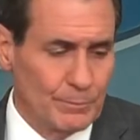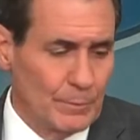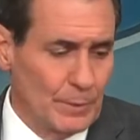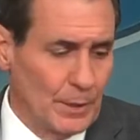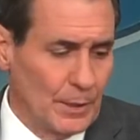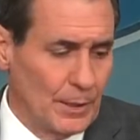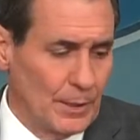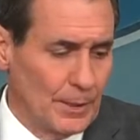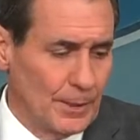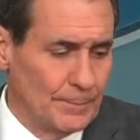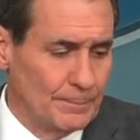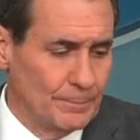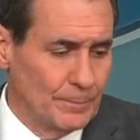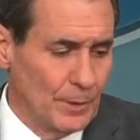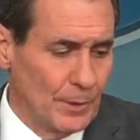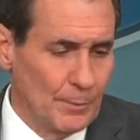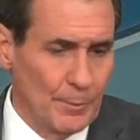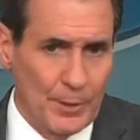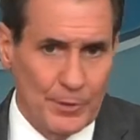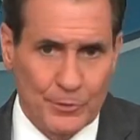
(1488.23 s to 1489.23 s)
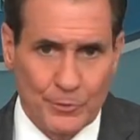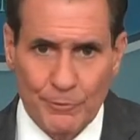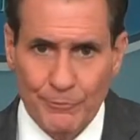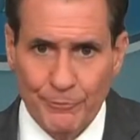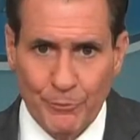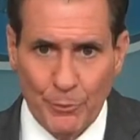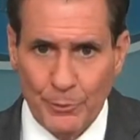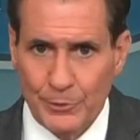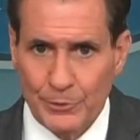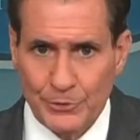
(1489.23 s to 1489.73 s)
a measure of
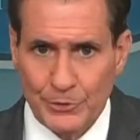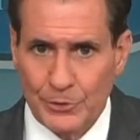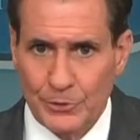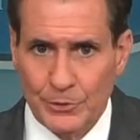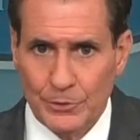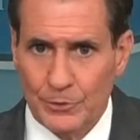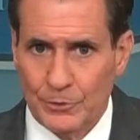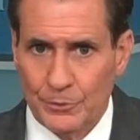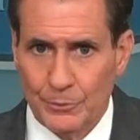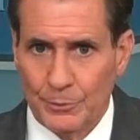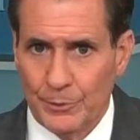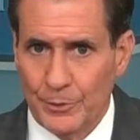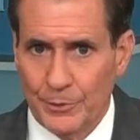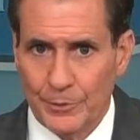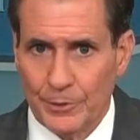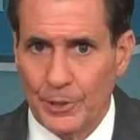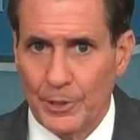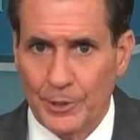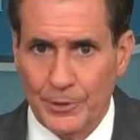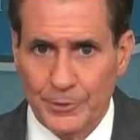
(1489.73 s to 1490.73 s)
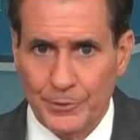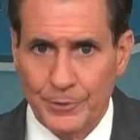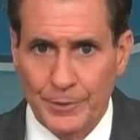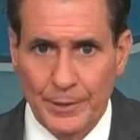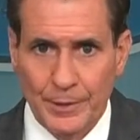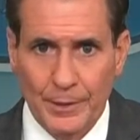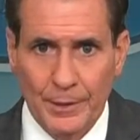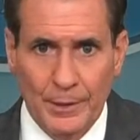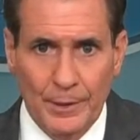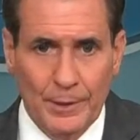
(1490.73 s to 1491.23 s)
foreign assistance to another
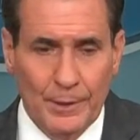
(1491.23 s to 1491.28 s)
country.